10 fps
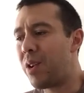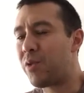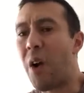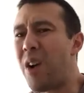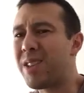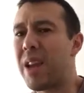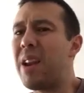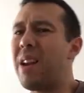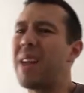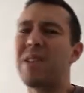as far as,
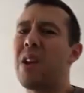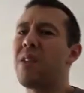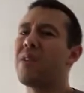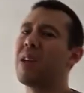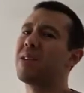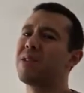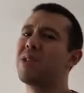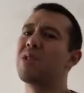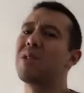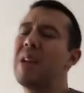and that's another thing, is
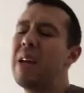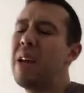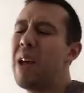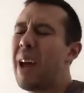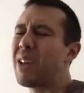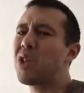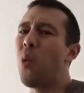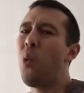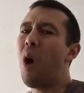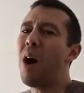just, I guess
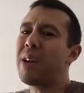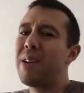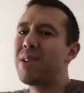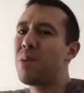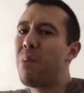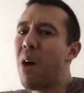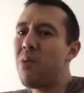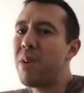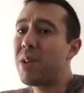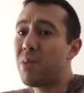the walking doesn't
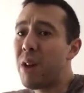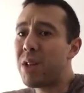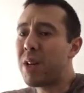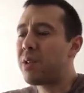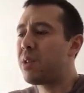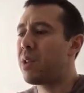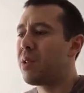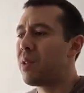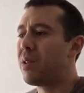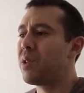bother me as much as
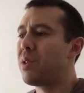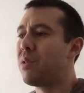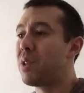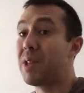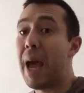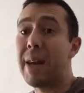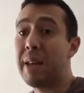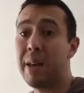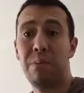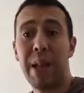the
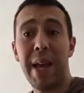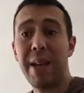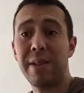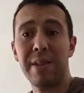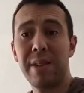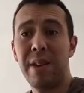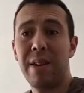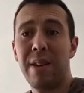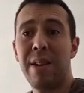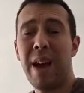standing in place.
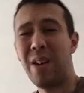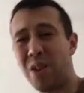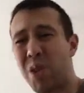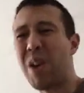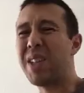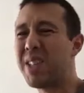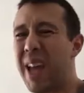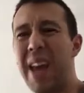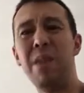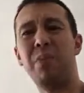I notice when I
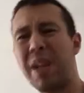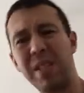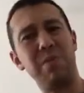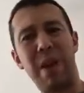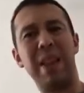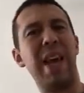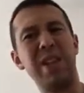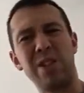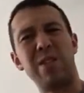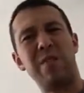stand in place, my
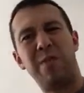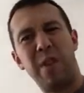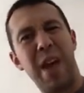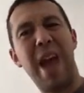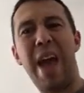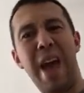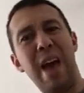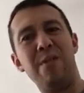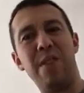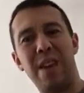legs start to feel
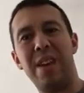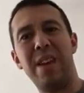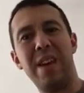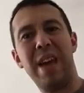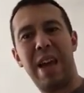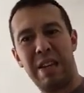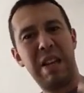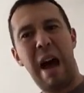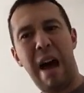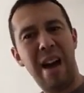heavy and
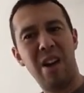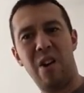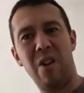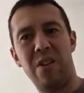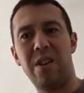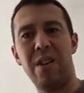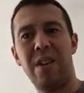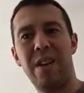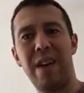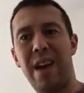tired
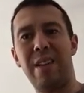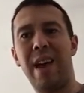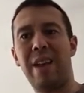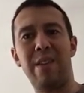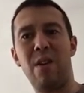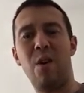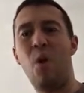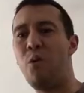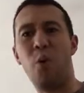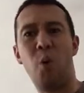and like they're
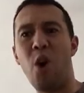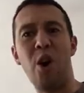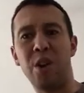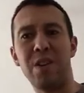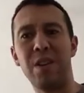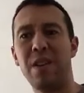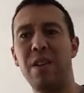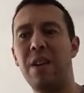overworked.